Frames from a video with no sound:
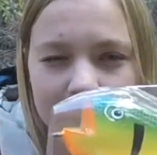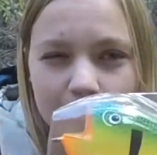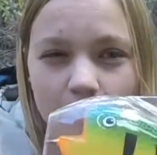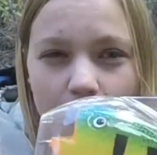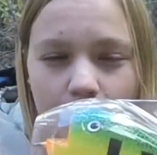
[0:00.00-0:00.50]
neat,
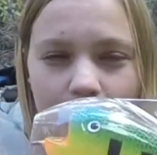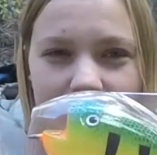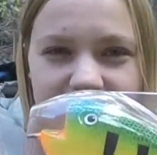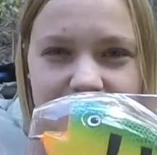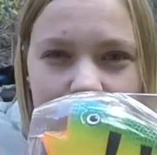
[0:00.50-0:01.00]
a lot more
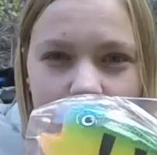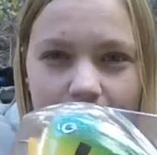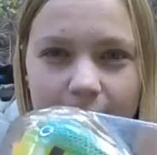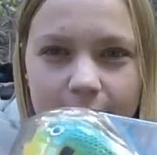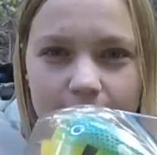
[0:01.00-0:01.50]
action in
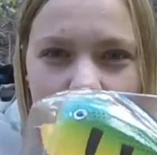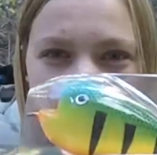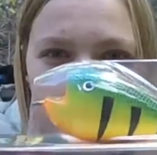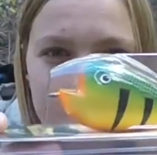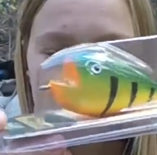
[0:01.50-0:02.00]
that.
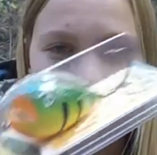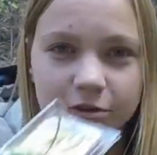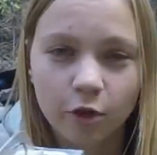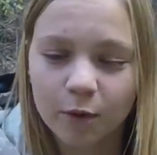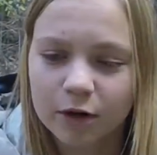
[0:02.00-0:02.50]

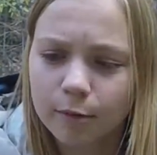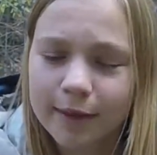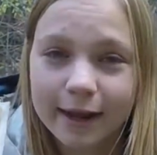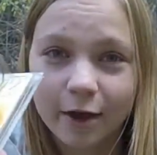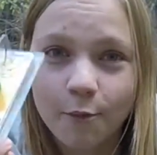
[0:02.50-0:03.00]
So the winner will
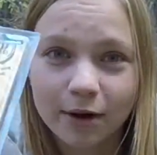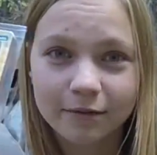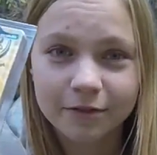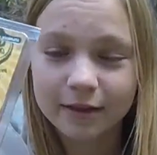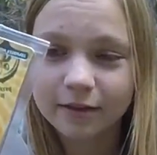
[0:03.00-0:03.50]
be getting one
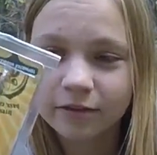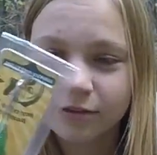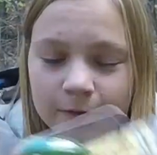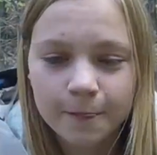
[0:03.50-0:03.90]
of these.